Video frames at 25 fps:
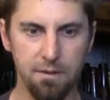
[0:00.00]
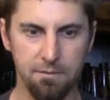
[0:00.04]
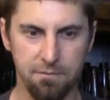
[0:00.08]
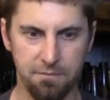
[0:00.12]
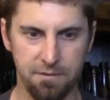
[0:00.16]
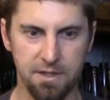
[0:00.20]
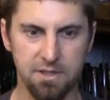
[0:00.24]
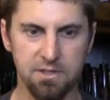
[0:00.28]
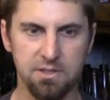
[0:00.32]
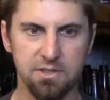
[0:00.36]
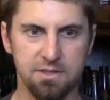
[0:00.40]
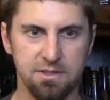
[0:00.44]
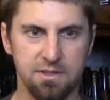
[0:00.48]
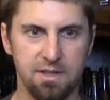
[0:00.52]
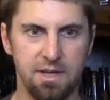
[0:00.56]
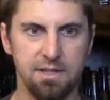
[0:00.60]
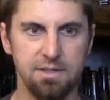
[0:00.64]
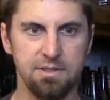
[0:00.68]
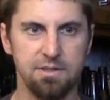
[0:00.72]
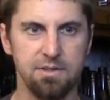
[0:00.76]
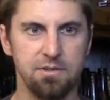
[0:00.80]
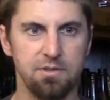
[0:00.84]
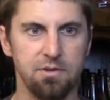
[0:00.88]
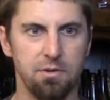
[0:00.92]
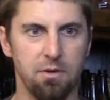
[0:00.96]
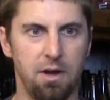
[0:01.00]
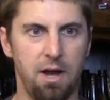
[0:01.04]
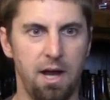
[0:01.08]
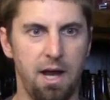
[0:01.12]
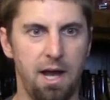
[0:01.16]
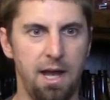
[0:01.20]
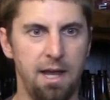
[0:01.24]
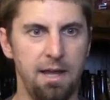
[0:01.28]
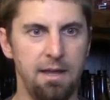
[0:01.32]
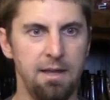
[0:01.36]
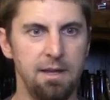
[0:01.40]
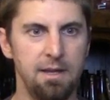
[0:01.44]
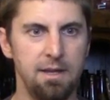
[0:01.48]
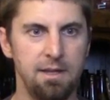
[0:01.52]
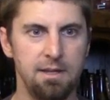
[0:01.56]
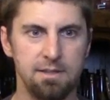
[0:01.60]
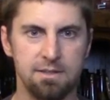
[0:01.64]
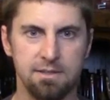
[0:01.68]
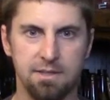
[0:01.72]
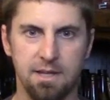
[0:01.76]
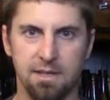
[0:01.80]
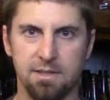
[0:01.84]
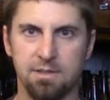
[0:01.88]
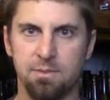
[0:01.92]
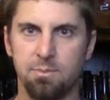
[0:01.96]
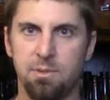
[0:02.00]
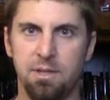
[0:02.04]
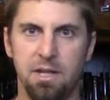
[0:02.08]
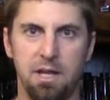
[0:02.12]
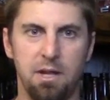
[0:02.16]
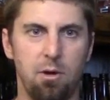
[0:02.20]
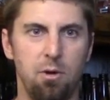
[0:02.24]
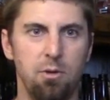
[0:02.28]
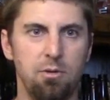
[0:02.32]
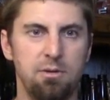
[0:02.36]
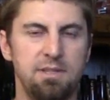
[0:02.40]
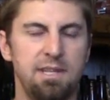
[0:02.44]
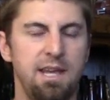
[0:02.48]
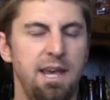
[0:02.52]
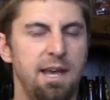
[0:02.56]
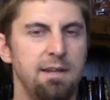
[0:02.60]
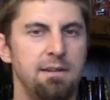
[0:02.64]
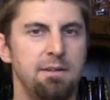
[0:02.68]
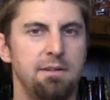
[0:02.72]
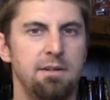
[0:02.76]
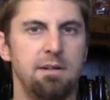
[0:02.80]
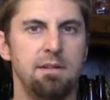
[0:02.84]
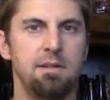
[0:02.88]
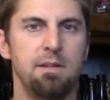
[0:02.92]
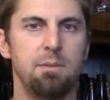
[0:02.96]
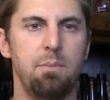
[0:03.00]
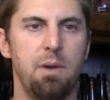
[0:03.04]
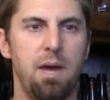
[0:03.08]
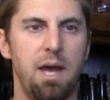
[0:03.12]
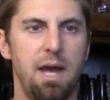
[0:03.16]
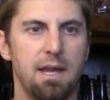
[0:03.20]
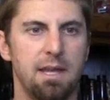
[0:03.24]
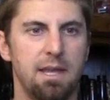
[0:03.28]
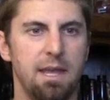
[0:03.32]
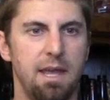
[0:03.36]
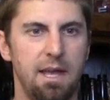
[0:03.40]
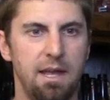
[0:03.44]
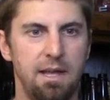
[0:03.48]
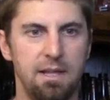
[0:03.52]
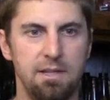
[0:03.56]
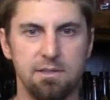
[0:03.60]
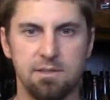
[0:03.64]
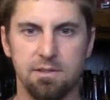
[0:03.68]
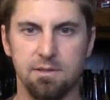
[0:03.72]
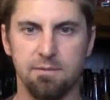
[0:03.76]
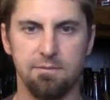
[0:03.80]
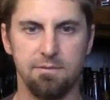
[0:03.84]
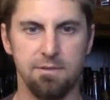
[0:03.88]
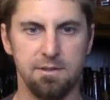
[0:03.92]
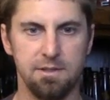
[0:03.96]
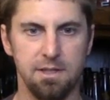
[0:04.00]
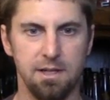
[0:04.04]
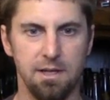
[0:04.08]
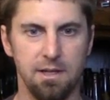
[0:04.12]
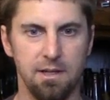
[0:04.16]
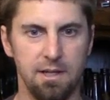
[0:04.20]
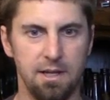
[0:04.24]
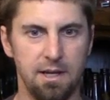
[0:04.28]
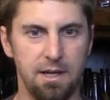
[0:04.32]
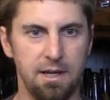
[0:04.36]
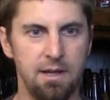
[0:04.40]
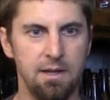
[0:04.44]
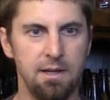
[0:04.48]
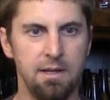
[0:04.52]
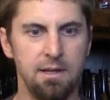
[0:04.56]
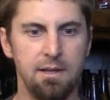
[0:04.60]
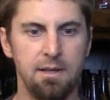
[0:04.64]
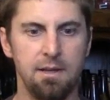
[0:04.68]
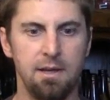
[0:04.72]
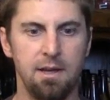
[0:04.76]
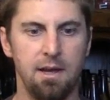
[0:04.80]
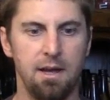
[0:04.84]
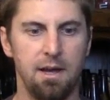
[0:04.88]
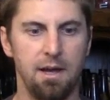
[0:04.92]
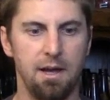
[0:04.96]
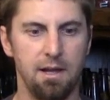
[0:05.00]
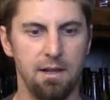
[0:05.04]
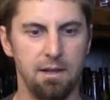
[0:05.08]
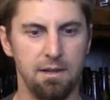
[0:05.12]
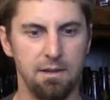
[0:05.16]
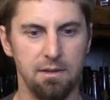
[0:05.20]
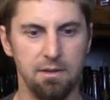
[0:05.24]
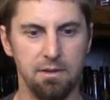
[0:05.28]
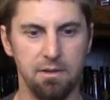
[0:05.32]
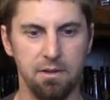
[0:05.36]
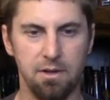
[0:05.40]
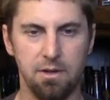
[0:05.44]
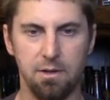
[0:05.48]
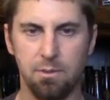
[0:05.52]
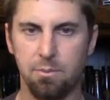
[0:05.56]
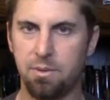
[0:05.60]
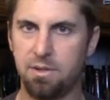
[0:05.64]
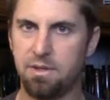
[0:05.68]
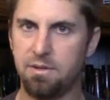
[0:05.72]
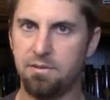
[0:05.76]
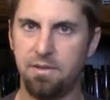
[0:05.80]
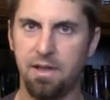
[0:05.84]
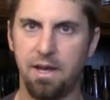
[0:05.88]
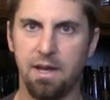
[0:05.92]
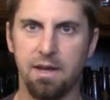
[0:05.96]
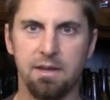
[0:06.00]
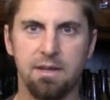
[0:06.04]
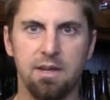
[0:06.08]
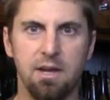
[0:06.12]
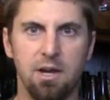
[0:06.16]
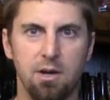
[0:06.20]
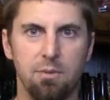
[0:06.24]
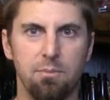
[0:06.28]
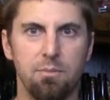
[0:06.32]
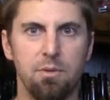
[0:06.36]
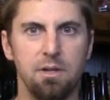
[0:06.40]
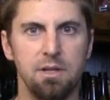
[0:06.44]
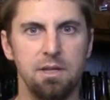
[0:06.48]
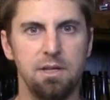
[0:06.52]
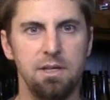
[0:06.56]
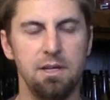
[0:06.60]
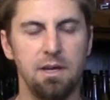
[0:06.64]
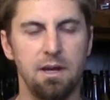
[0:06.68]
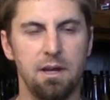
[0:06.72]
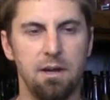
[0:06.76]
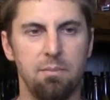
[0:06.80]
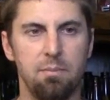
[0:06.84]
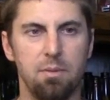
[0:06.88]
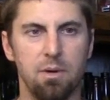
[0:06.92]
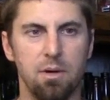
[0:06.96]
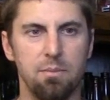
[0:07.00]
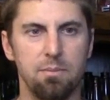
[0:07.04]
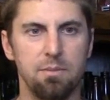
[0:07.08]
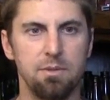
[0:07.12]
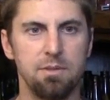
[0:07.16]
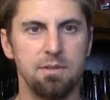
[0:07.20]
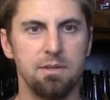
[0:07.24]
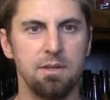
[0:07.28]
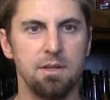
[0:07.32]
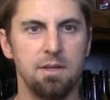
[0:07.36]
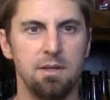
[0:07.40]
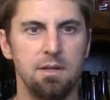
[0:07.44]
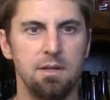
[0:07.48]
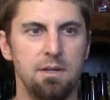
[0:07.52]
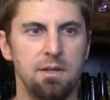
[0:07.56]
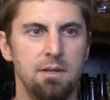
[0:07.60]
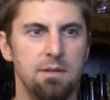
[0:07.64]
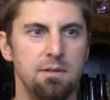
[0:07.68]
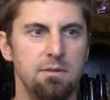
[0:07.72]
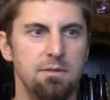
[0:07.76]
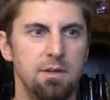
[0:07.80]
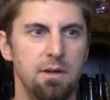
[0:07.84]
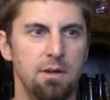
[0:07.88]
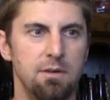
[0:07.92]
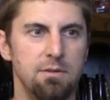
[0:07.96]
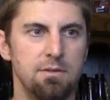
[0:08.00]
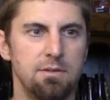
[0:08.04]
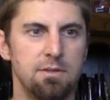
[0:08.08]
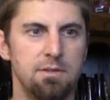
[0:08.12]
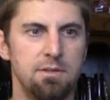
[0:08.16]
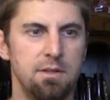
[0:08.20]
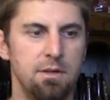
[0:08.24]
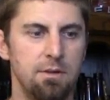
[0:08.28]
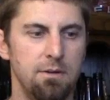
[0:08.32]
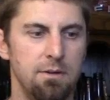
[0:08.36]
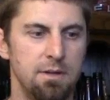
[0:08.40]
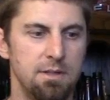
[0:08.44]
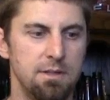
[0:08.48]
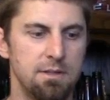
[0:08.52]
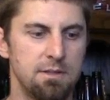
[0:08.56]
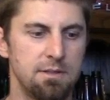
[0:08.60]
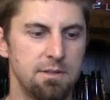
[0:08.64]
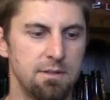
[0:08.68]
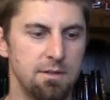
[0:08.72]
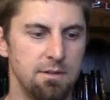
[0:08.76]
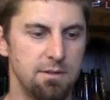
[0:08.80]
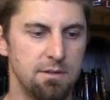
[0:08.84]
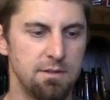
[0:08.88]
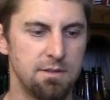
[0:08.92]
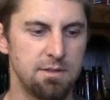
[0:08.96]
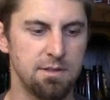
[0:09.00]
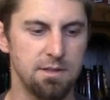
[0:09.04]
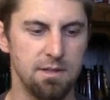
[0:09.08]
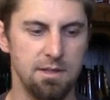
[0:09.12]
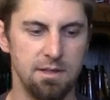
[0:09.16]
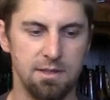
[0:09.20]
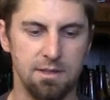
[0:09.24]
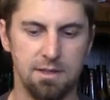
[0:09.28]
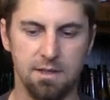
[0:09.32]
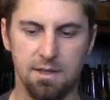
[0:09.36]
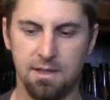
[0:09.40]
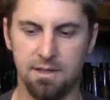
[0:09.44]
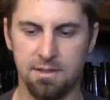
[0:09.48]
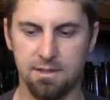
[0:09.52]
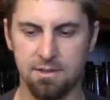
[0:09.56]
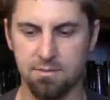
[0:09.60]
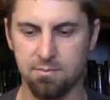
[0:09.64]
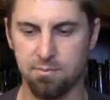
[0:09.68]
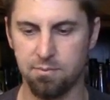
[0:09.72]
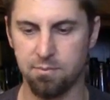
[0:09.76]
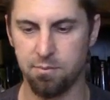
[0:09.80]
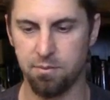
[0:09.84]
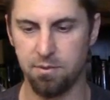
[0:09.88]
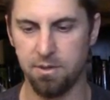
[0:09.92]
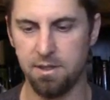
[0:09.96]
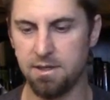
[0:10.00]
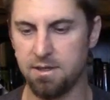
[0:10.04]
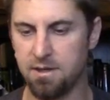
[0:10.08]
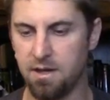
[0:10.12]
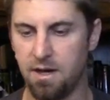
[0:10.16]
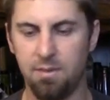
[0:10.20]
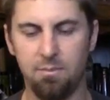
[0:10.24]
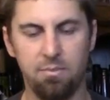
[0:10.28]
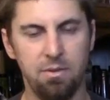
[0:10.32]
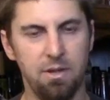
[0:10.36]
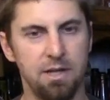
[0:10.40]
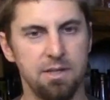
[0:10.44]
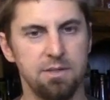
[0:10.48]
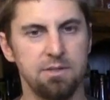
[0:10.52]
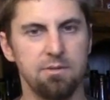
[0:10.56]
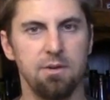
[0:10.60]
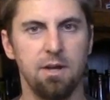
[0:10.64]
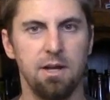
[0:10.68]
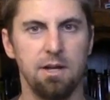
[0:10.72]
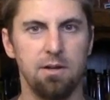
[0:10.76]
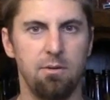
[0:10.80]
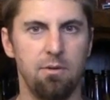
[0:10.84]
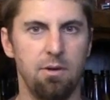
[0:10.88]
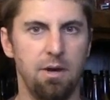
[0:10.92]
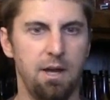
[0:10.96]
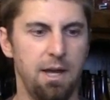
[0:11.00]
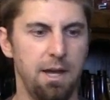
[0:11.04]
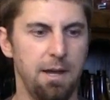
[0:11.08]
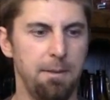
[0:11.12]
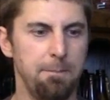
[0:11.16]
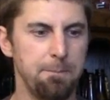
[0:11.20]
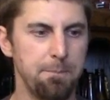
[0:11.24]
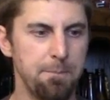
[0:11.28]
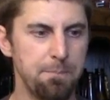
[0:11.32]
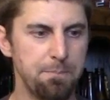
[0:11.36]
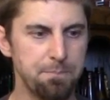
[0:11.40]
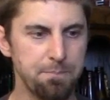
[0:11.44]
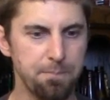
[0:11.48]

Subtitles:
Finishes nice and dry. It's got some of that oak tannin on the back end, some vanilla, a little bit of that caramelly bourbon notes to it. So it's pretty complex right away.